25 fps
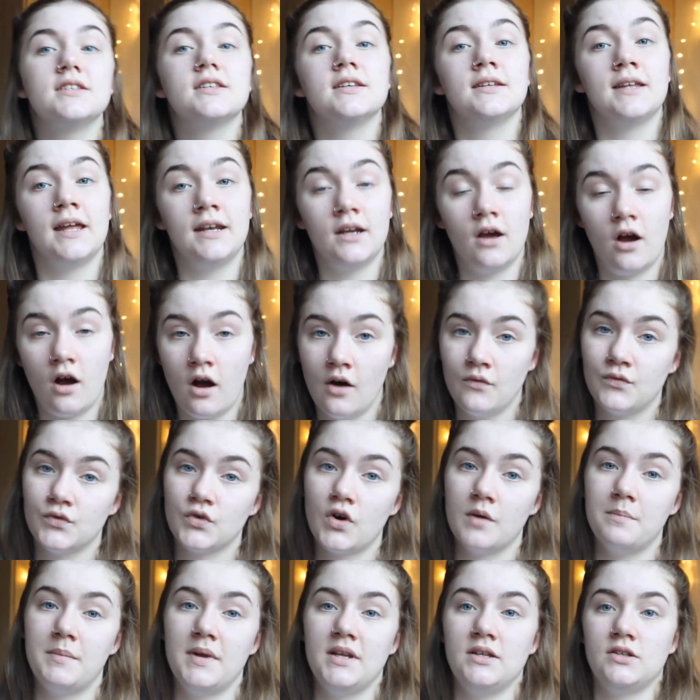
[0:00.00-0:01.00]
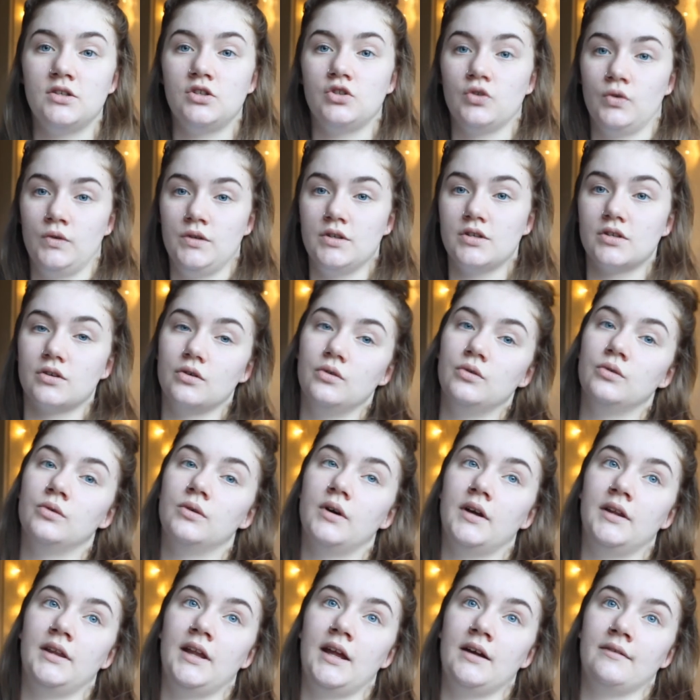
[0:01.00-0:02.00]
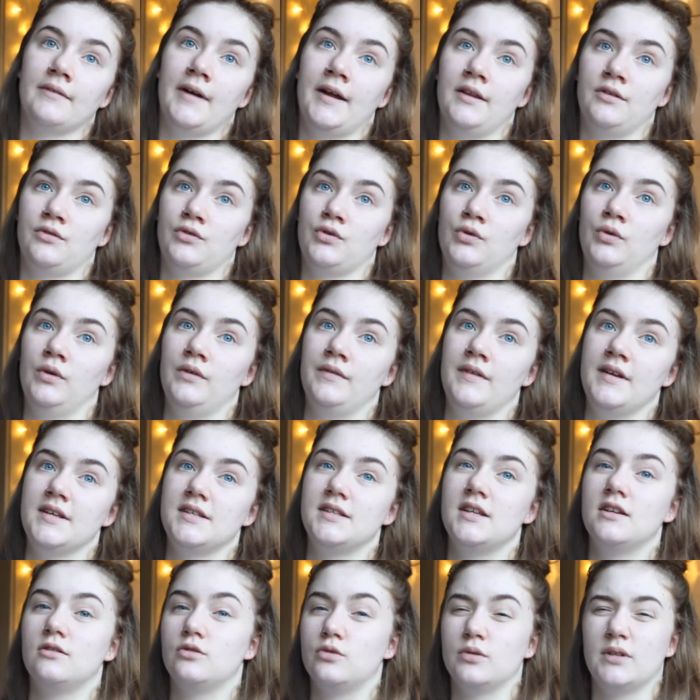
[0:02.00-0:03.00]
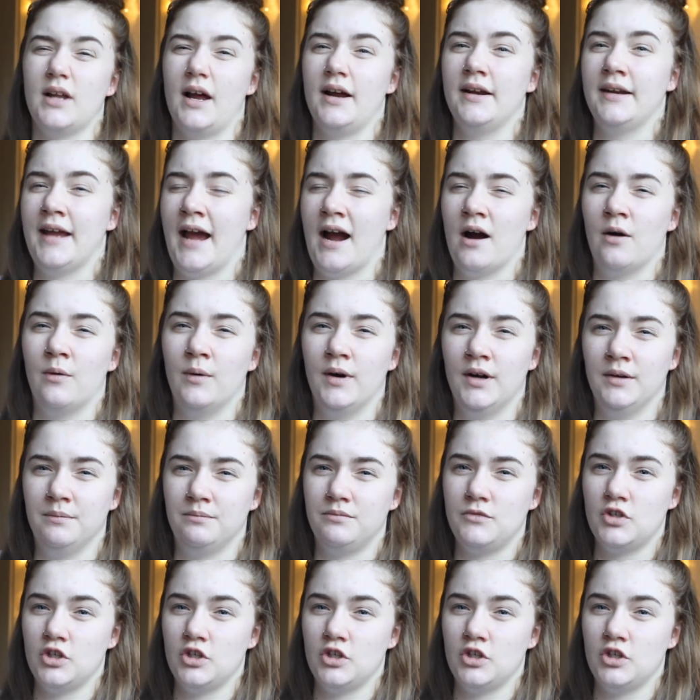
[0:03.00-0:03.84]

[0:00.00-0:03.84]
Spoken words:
So then after I'd been to joint school and they ran through all of this was like an hour,